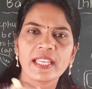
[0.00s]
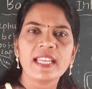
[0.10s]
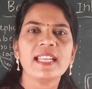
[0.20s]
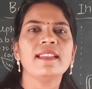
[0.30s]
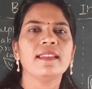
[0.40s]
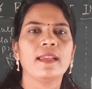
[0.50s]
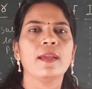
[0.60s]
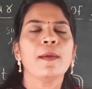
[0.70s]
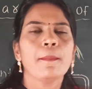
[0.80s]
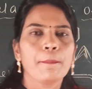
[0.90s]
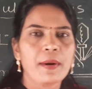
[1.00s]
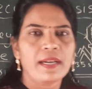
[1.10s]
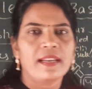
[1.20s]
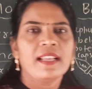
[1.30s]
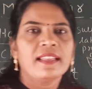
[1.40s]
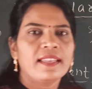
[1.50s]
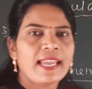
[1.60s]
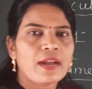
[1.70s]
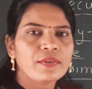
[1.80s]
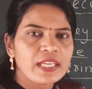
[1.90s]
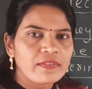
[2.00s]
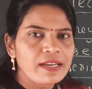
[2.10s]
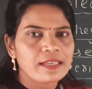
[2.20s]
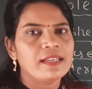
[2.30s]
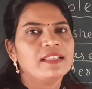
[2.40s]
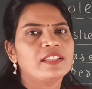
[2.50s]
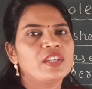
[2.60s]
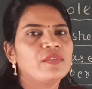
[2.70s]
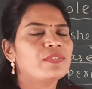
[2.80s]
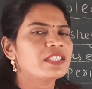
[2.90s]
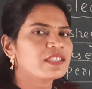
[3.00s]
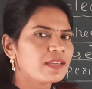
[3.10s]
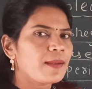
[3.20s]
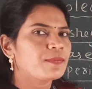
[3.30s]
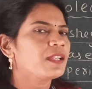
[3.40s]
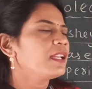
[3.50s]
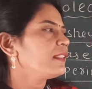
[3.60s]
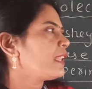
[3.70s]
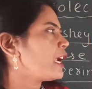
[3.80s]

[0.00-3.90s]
easy, but they have given the different steps,